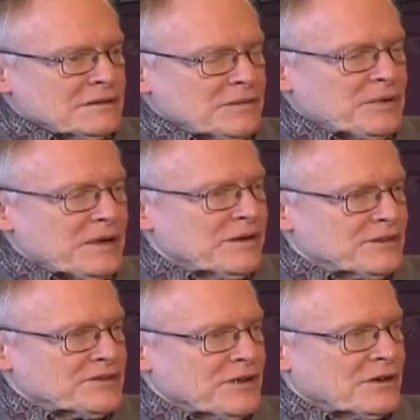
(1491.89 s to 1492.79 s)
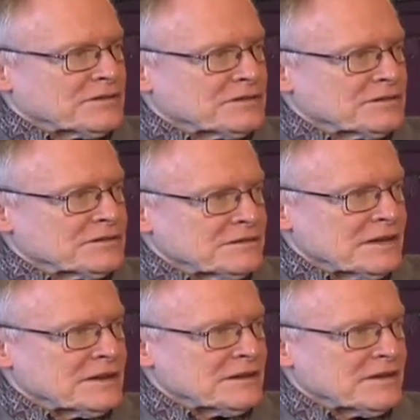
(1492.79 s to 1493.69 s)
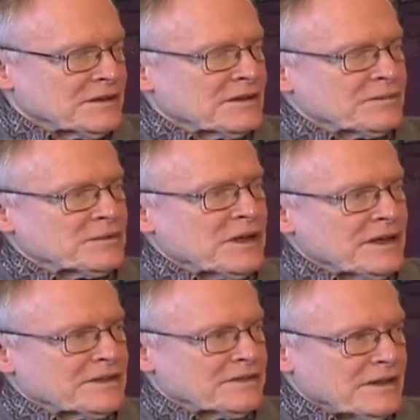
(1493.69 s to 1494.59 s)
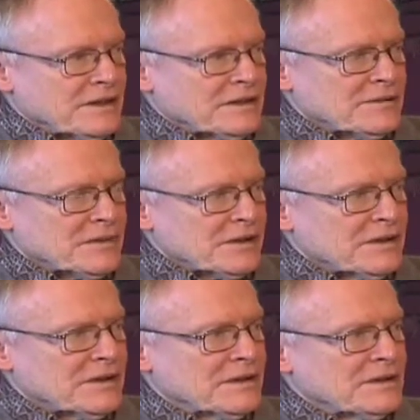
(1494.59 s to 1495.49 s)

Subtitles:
repair itself, and it can apply it to any community.